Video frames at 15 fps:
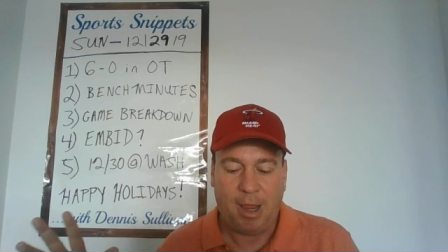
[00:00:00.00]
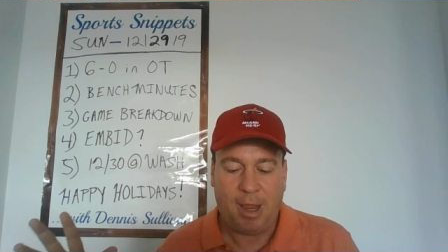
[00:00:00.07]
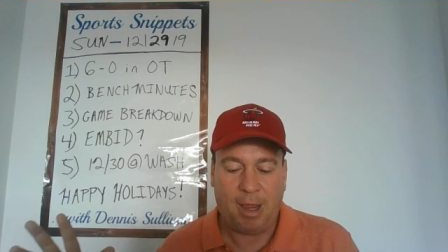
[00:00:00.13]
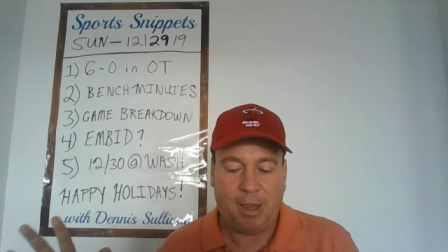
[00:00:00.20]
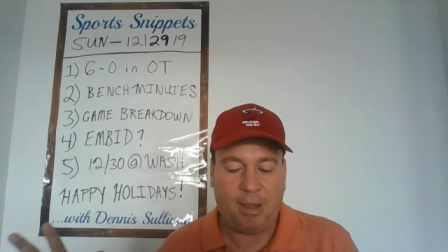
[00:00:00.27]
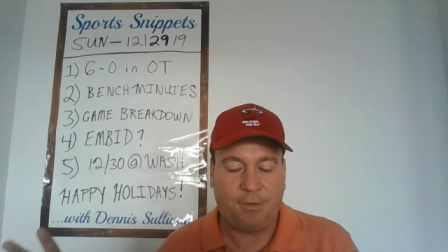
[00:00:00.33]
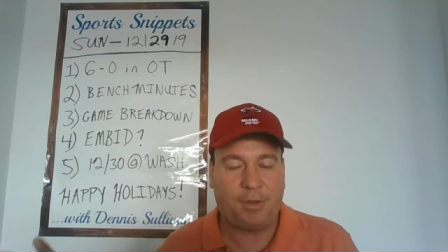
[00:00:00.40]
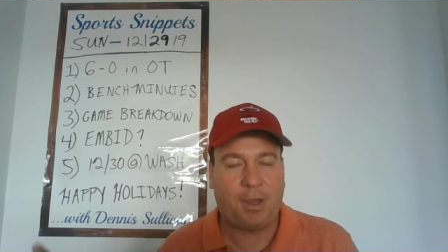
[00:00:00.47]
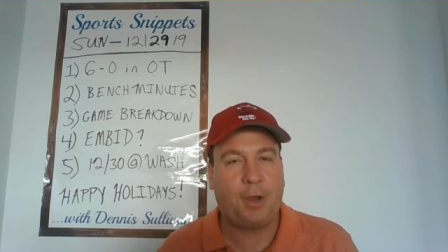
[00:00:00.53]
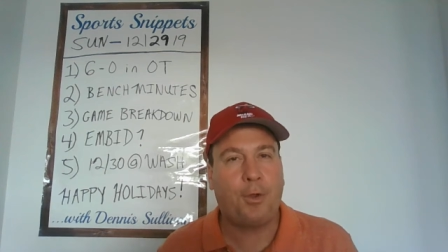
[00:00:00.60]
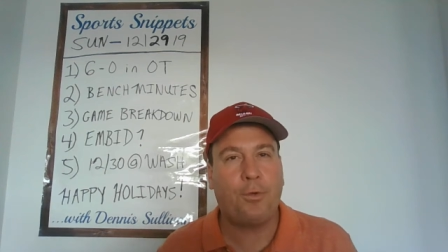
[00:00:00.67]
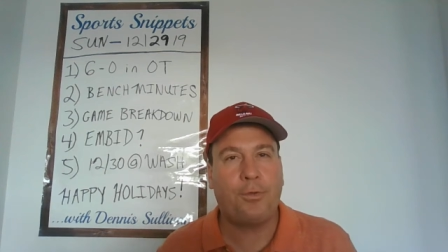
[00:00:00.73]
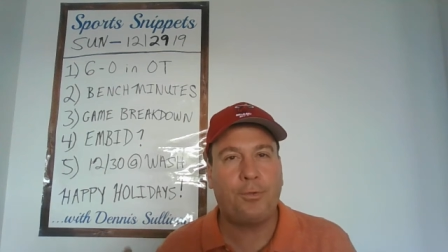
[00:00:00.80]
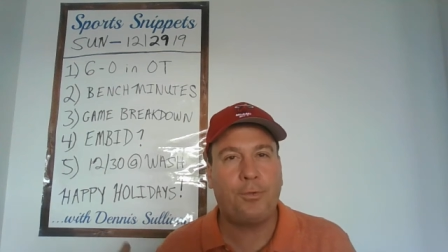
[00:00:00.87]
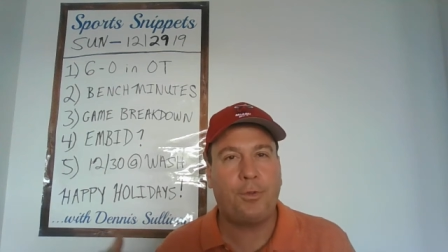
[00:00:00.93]
as I
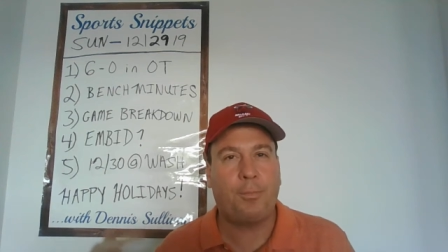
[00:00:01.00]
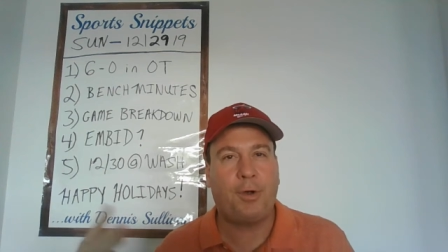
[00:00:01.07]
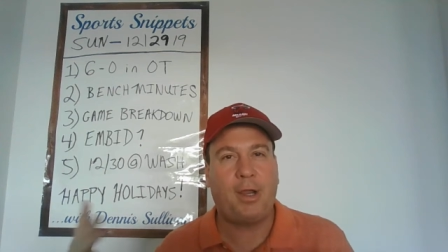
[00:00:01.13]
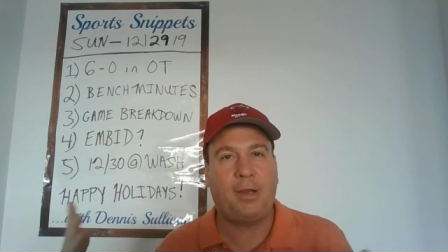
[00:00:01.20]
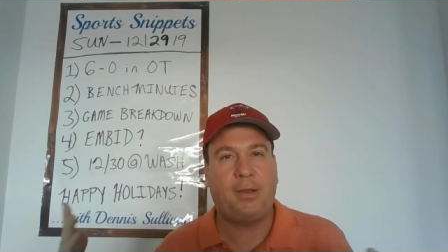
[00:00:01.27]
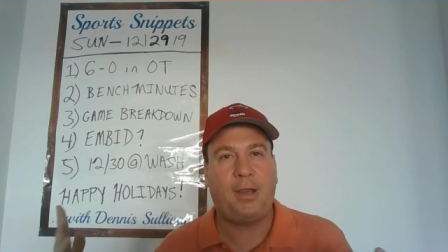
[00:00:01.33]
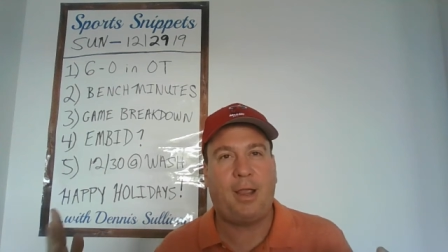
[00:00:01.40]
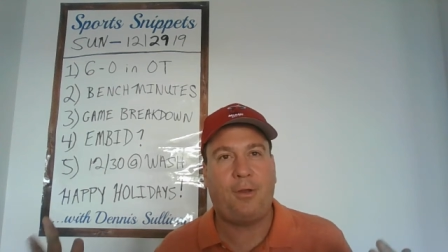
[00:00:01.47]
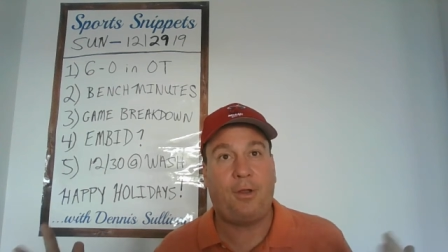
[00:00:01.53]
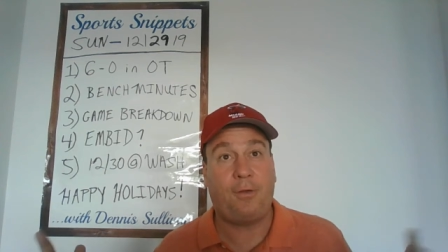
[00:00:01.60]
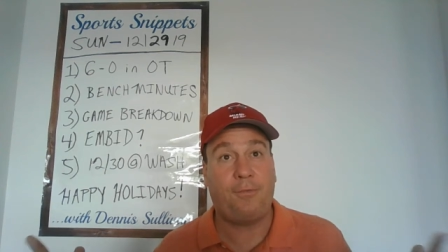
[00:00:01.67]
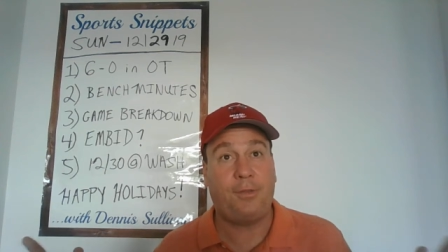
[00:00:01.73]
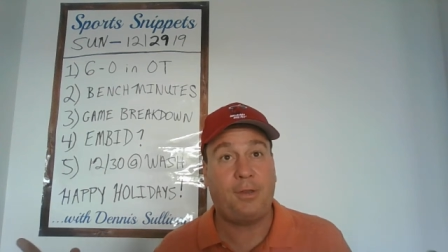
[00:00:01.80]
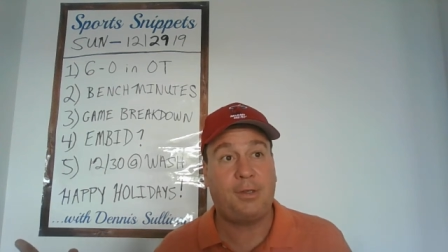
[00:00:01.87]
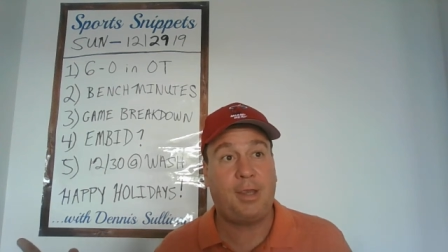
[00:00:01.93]
go through the breakdown
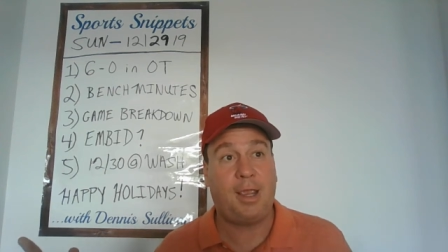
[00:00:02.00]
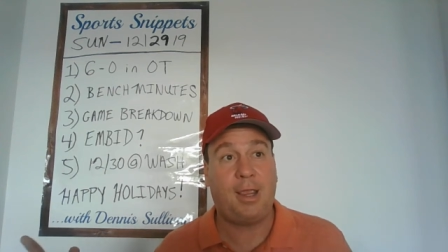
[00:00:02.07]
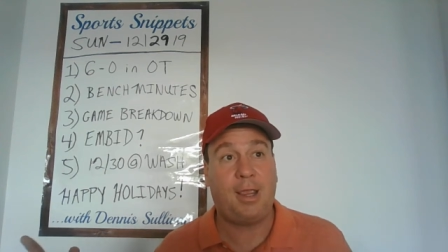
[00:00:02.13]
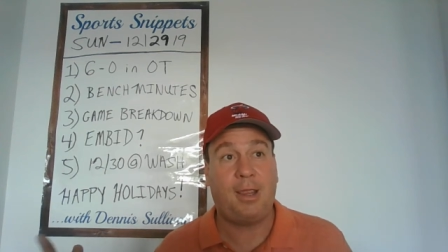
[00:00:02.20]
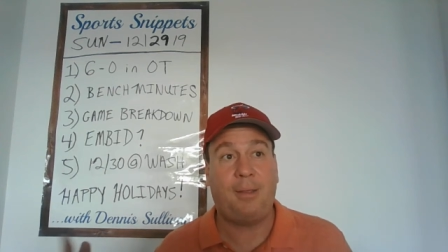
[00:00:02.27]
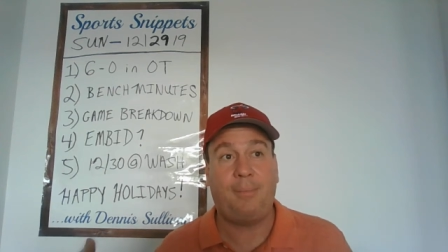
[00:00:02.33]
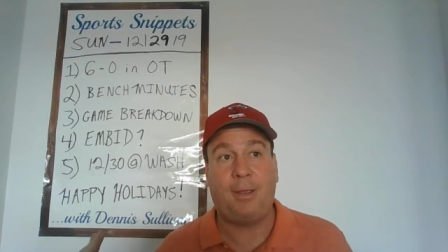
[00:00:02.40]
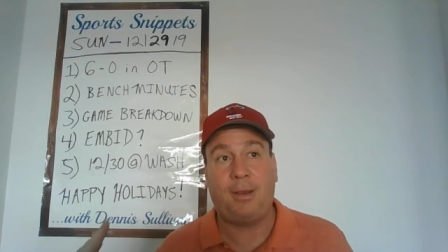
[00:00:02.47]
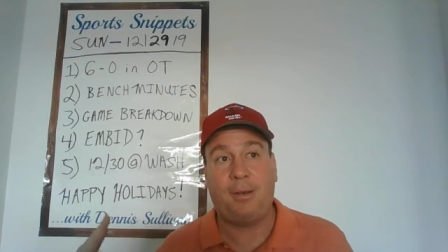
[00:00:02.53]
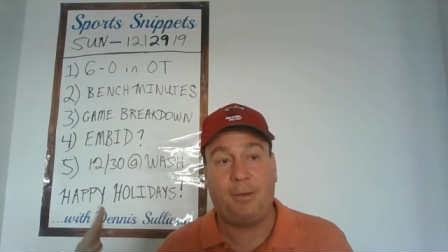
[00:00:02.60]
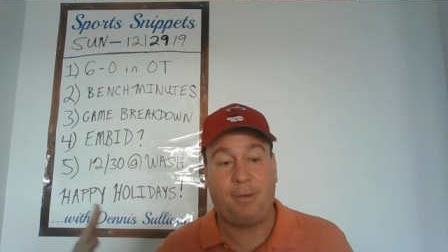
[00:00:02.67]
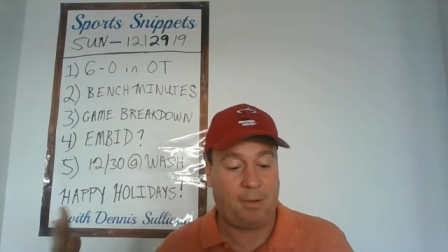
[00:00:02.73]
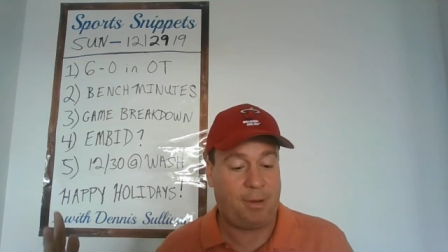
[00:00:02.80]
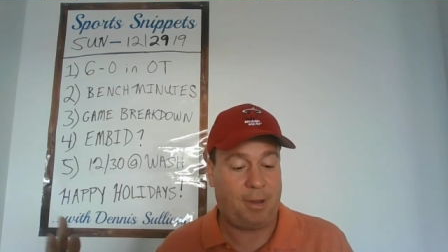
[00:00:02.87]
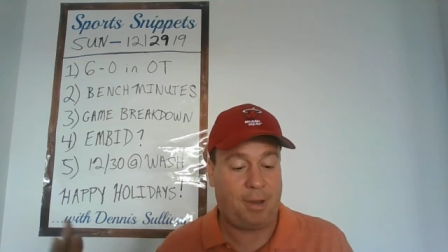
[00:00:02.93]
of this game
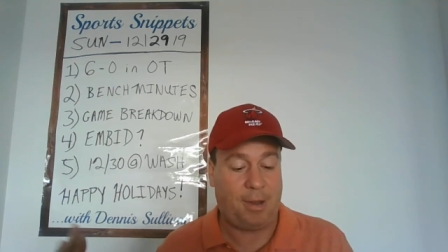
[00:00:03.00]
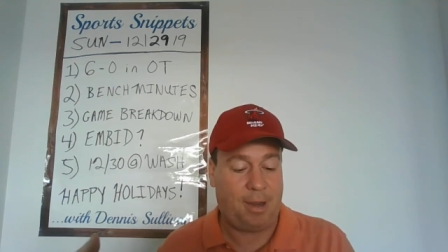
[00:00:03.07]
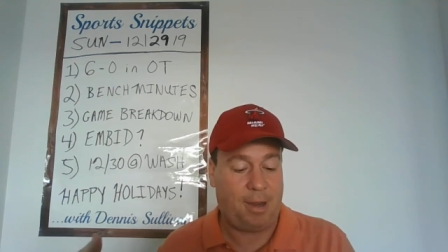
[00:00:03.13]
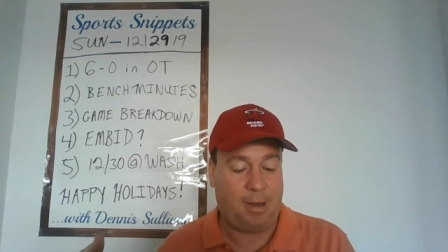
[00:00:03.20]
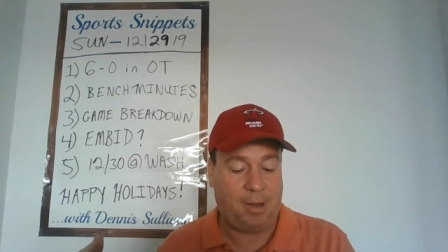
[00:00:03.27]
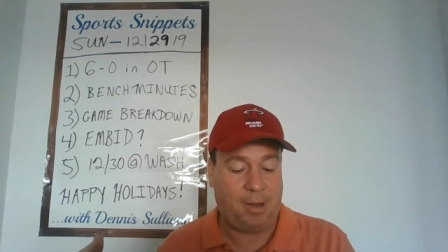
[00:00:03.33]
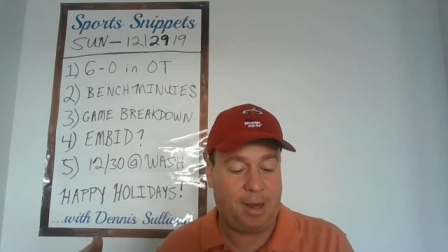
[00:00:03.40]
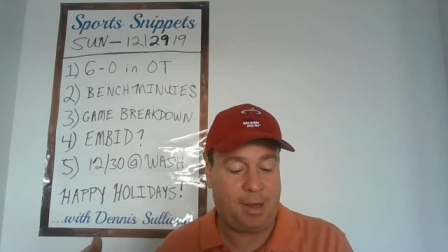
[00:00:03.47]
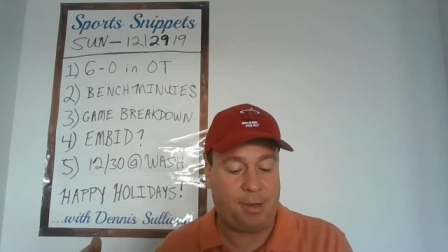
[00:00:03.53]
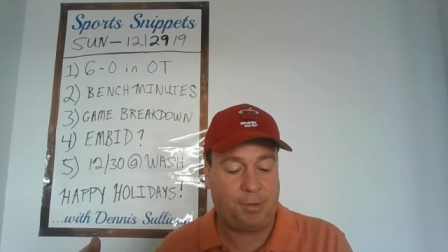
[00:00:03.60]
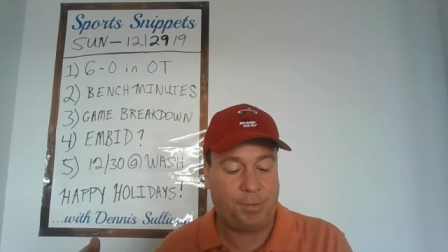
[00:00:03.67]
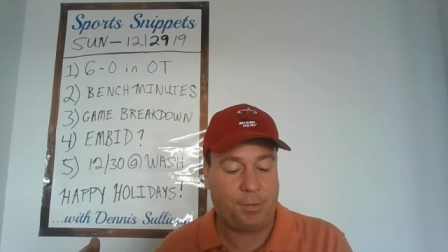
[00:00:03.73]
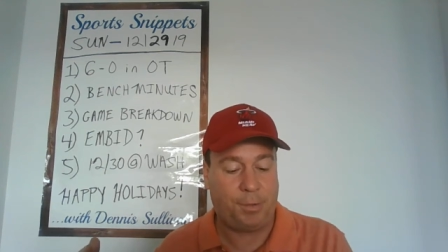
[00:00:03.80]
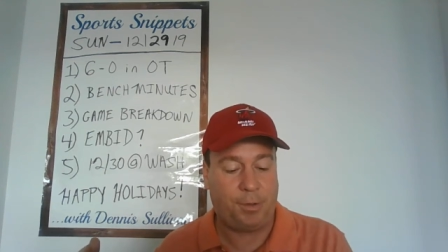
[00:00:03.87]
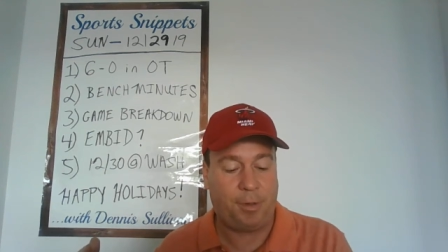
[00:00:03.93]
and get
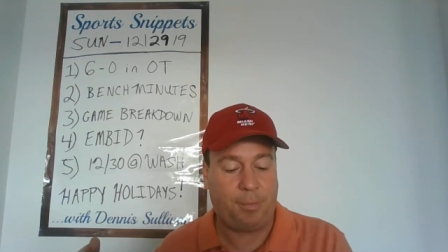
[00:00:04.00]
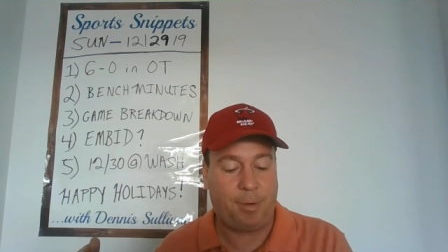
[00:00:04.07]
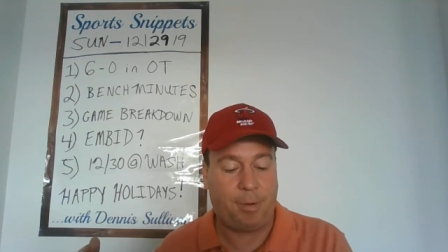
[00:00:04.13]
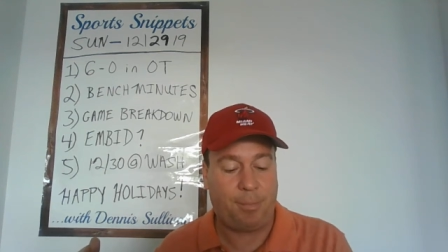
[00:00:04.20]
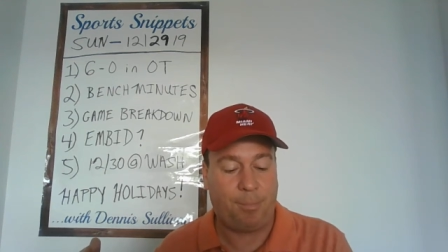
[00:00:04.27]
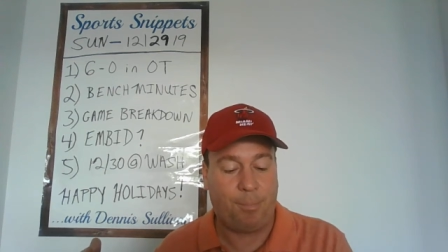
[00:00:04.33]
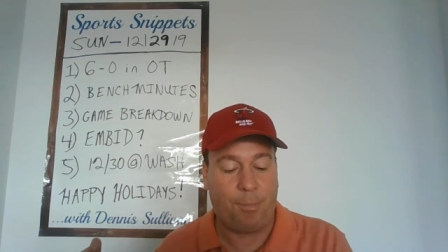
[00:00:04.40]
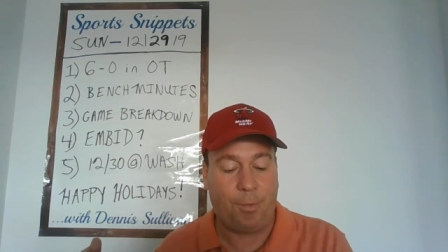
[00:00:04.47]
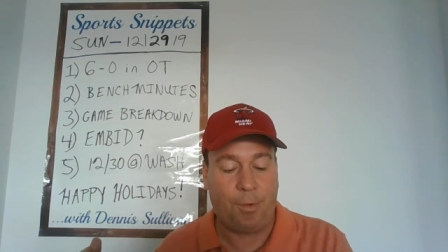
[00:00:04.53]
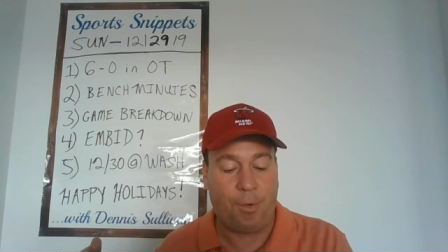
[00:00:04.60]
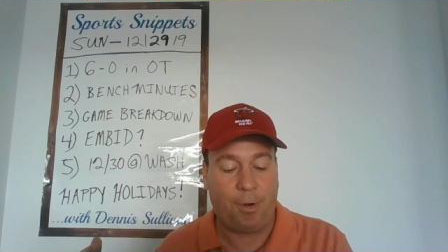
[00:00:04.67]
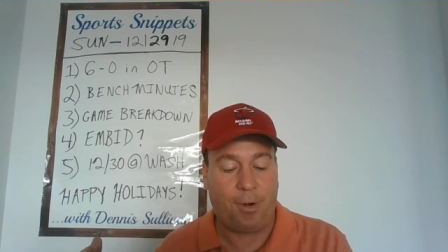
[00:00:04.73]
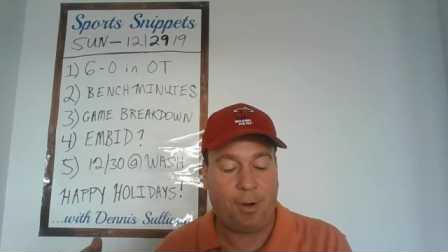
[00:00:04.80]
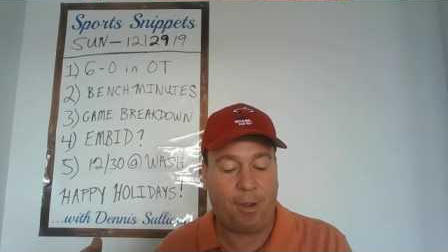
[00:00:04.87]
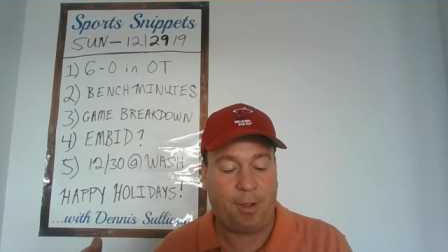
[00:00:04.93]
into a little bit
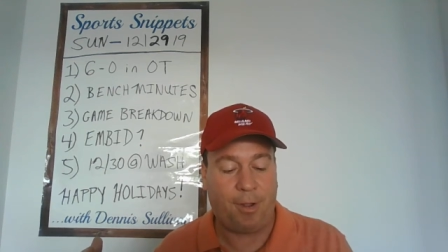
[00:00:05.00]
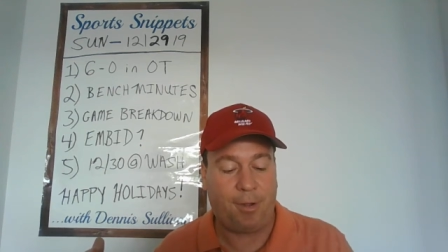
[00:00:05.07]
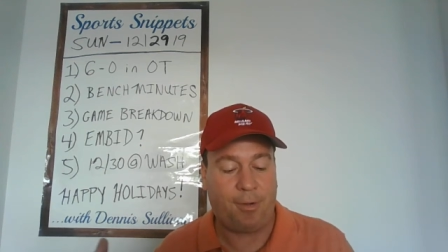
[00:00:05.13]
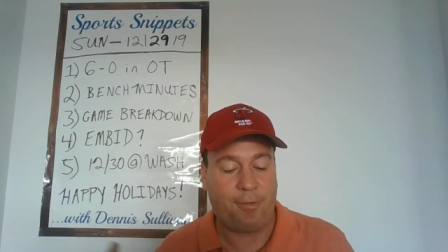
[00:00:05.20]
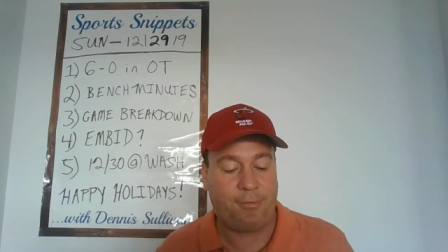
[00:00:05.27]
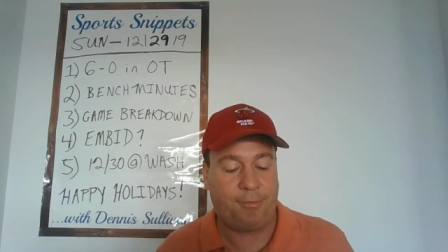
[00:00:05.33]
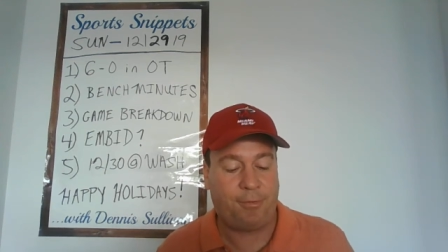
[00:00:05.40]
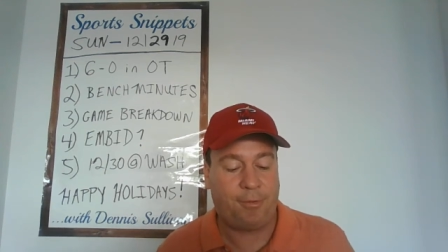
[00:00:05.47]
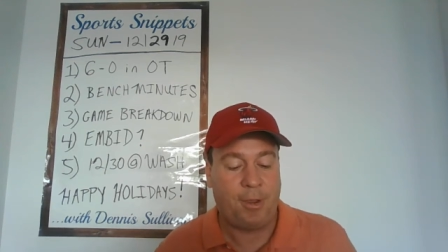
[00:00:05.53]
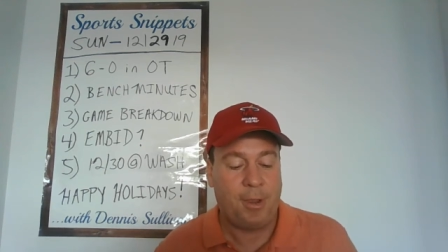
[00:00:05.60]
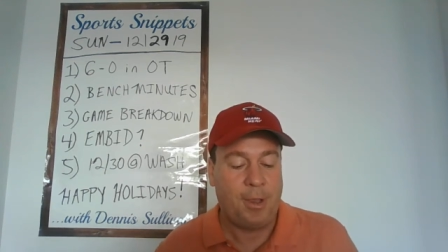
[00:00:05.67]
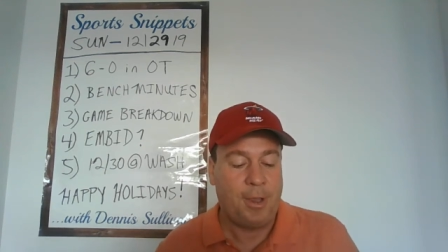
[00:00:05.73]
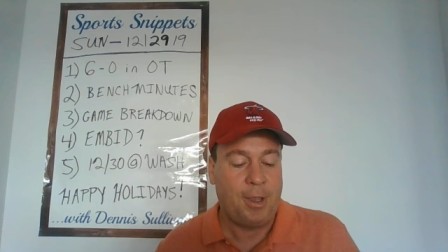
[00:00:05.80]
more of